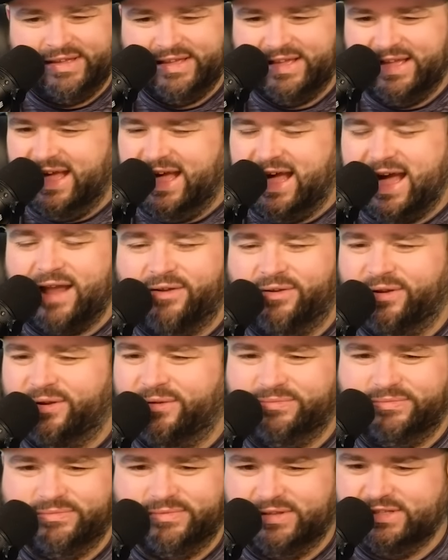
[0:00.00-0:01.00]
I don't
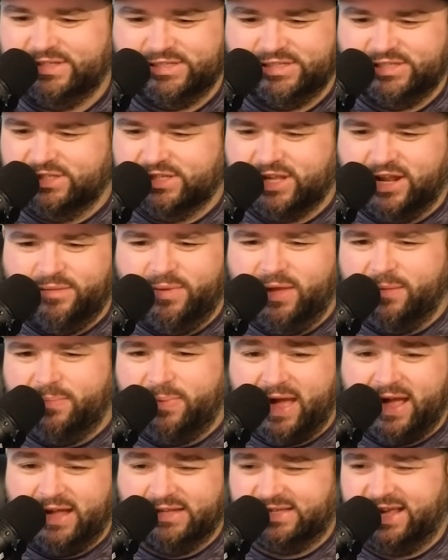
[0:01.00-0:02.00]
know. This is just going to be a
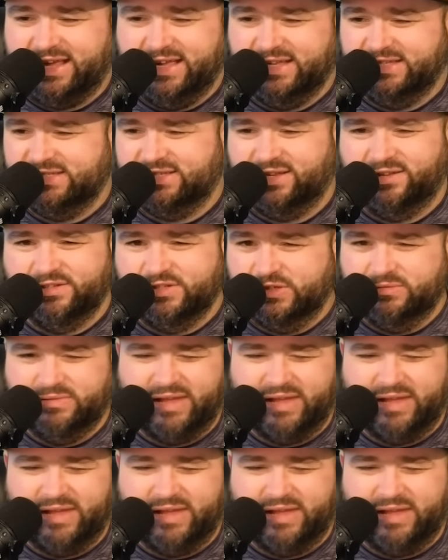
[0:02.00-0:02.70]
pass. I guess Suns are...